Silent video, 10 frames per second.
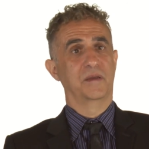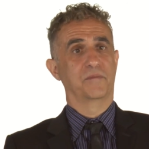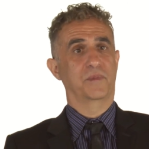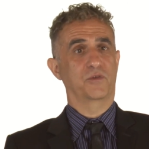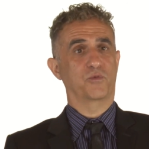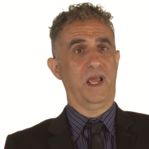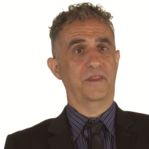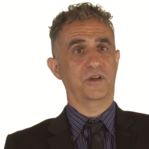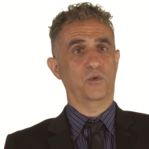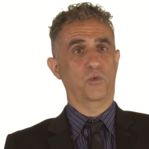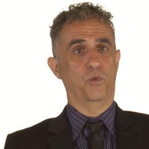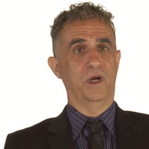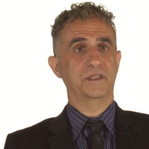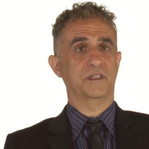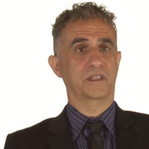but rather
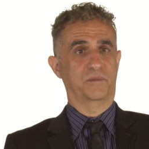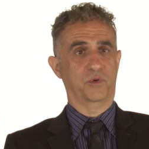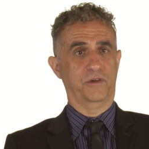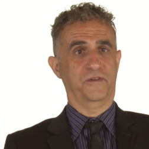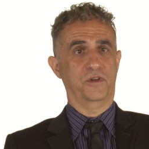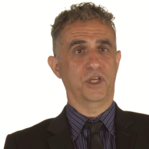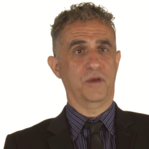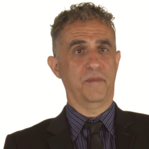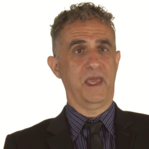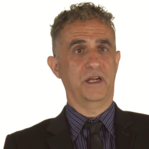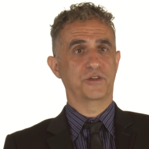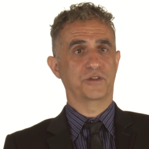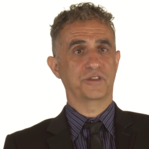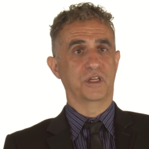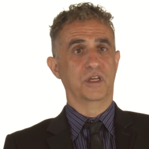what the portfolio
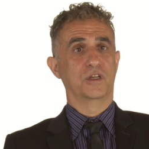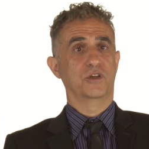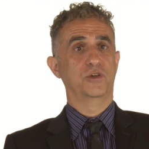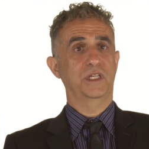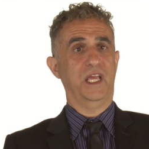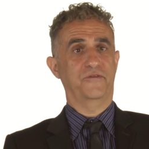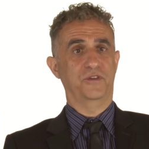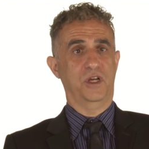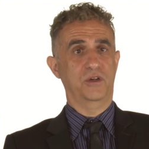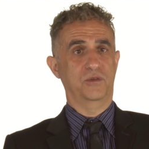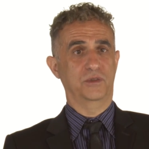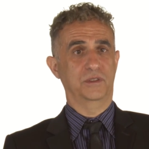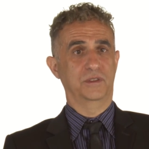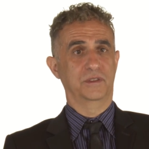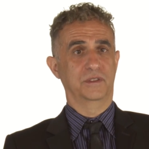managers could have
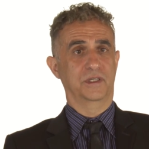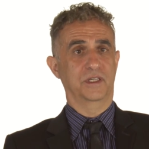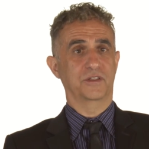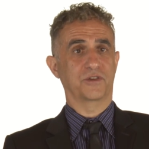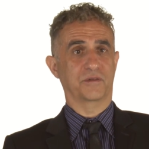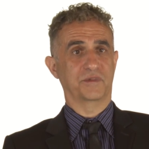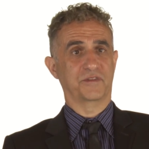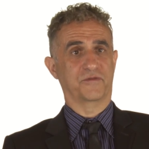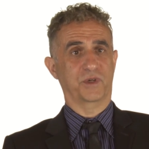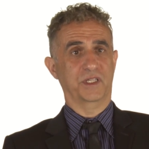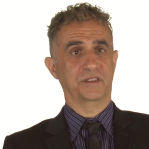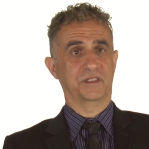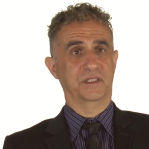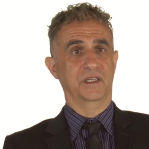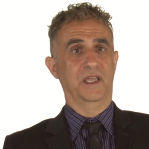known in terms of
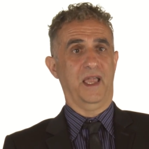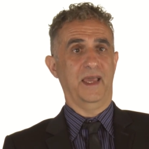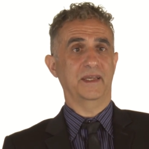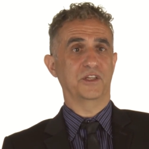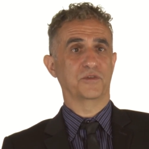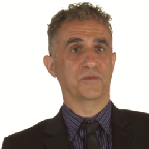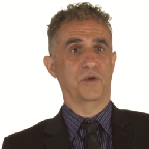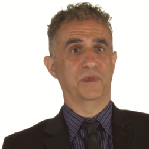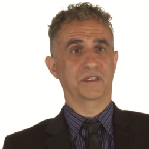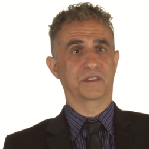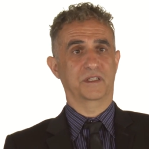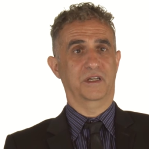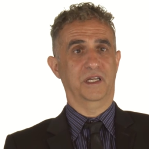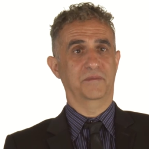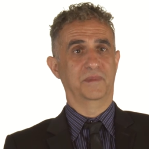risk at each moment in
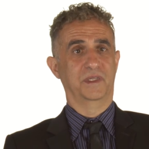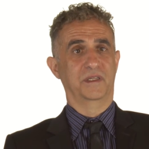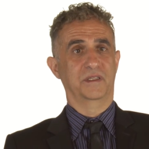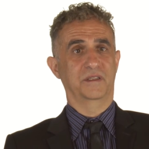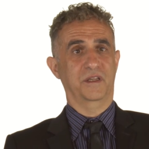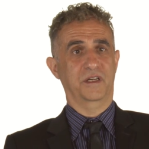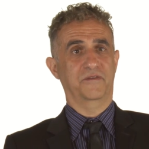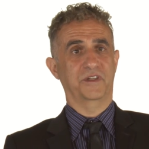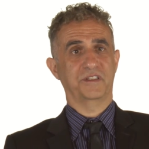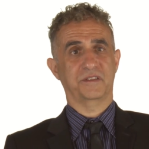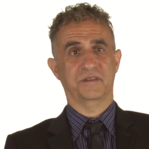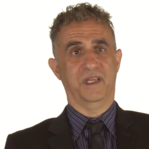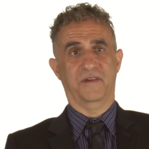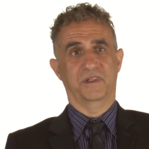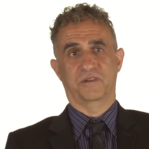time. None of us
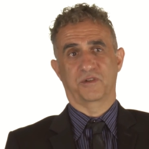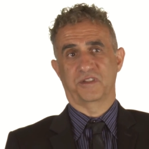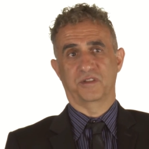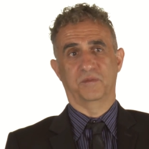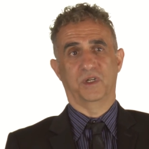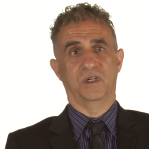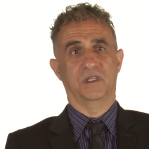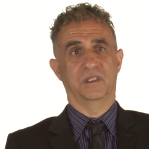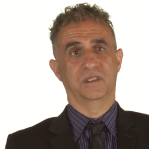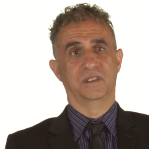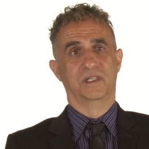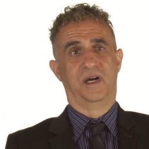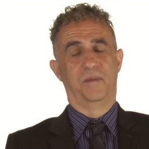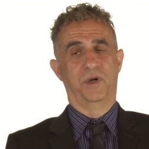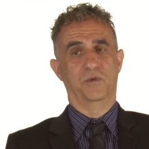have a crystal ball,
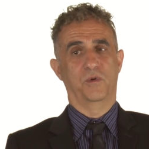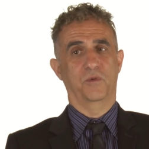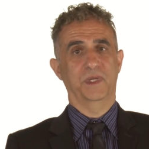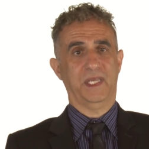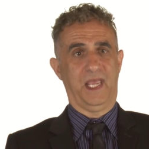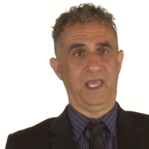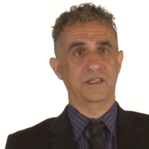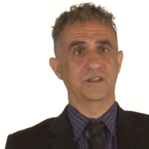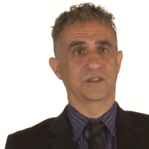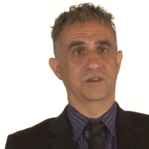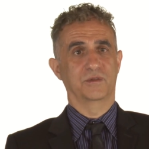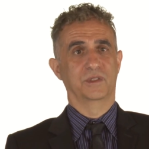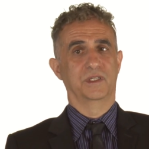but what we can do